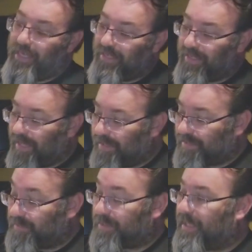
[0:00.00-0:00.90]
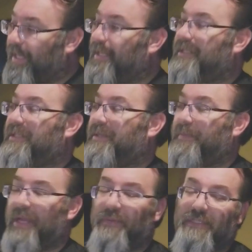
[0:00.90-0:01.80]
yeah, this one's nice,
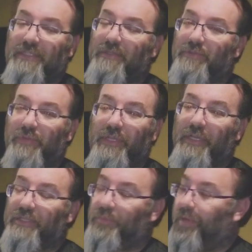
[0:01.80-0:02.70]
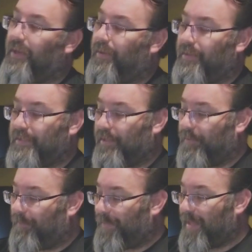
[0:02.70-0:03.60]
but that one still is really good as well.
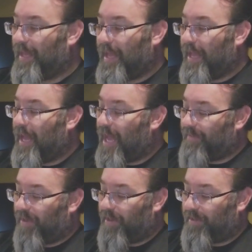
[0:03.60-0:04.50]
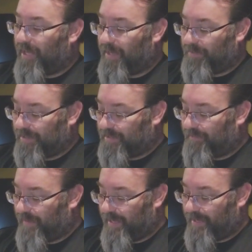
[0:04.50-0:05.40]
So I have a hard time
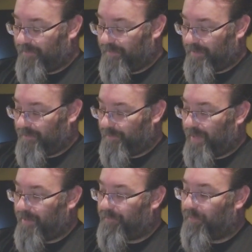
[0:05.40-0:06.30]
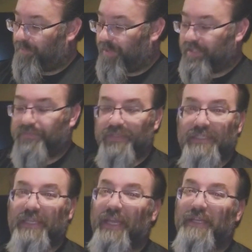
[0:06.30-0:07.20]
justifying, paying full price for
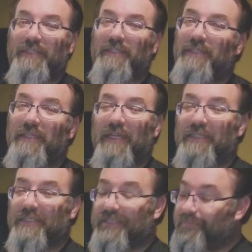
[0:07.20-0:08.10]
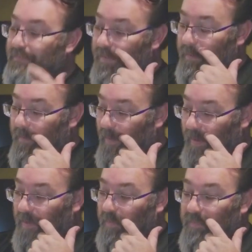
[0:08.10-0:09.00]
this case. I
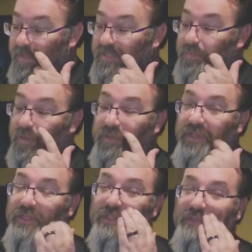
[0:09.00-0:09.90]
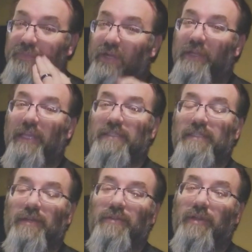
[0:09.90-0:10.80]
don't think it's worth it. There's better cases
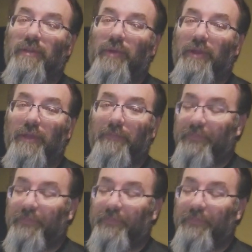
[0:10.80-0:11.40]
out there on the market.